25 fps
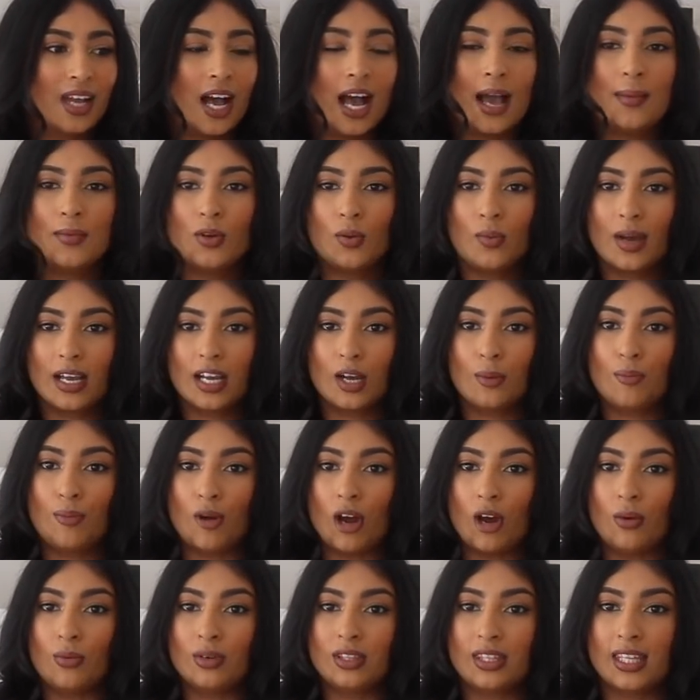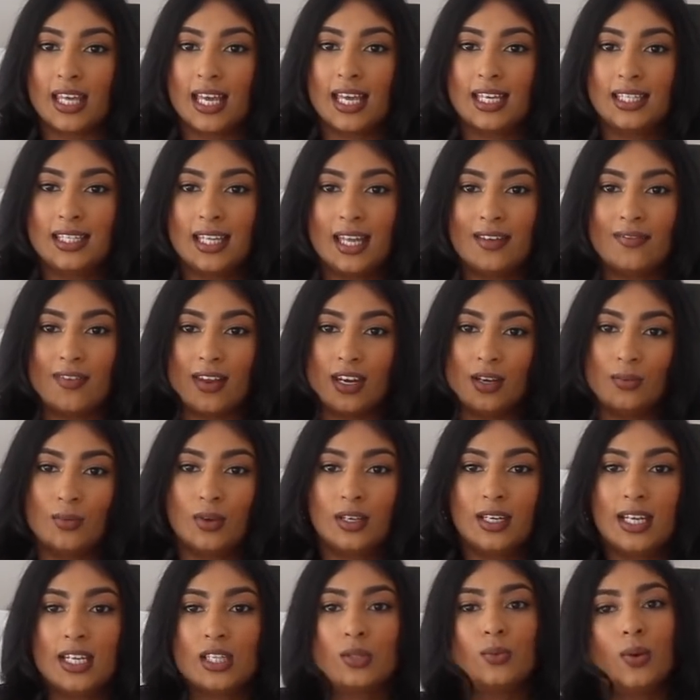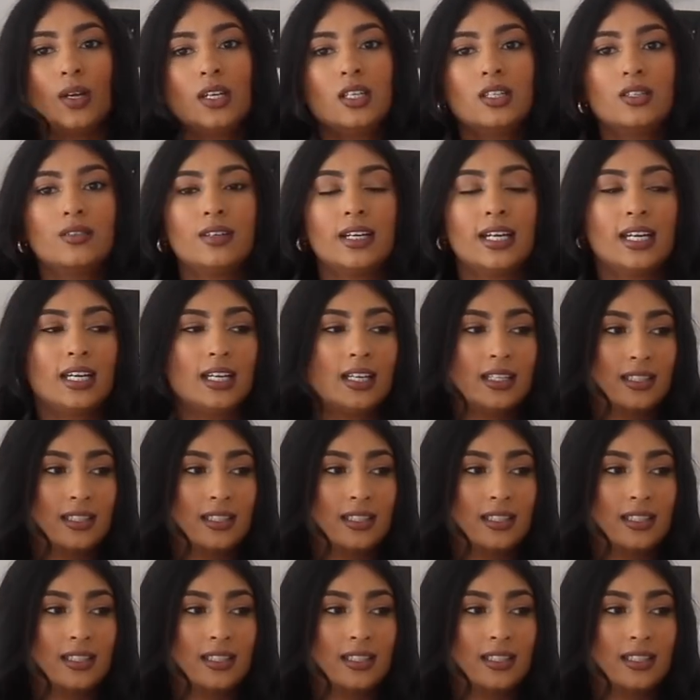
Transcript: I'm not wearing a bra with this, if anyone is wondering,